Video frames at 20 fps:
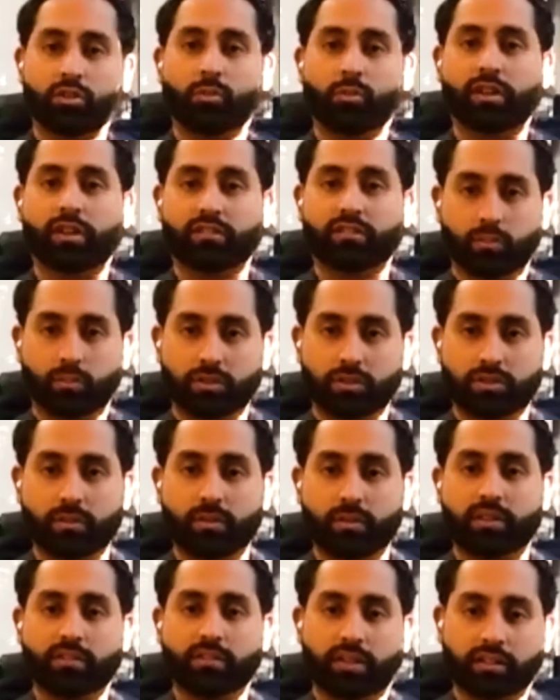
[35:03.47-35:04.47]
are the new ways in
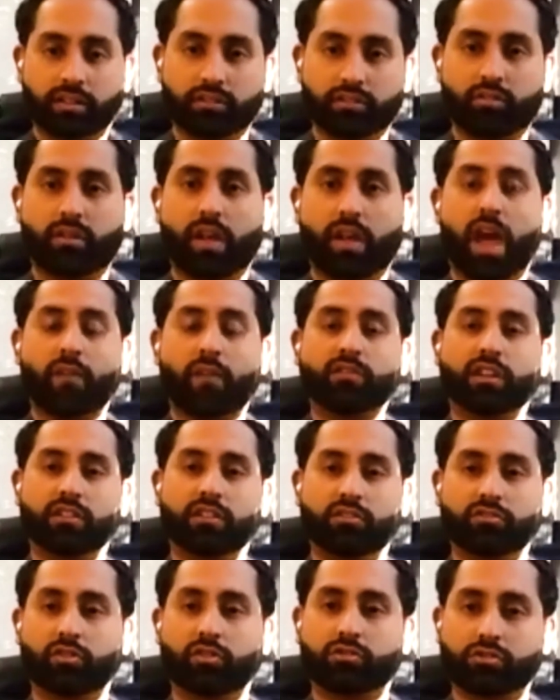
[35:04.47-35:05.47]
which you can have
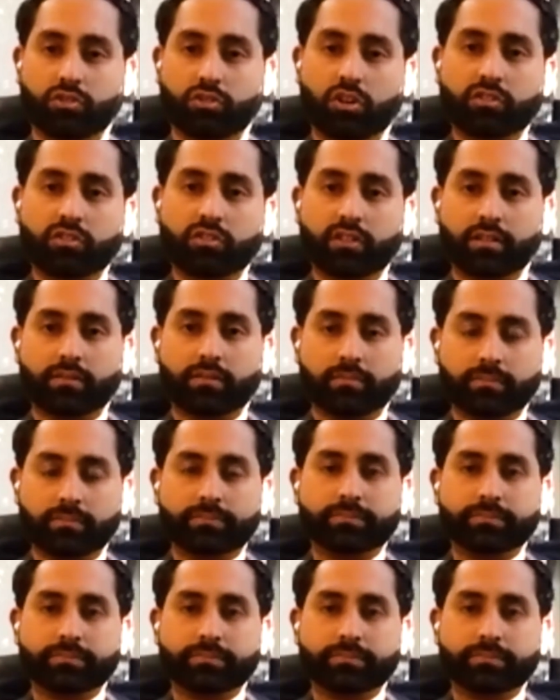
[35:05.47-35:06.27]
that new social contract.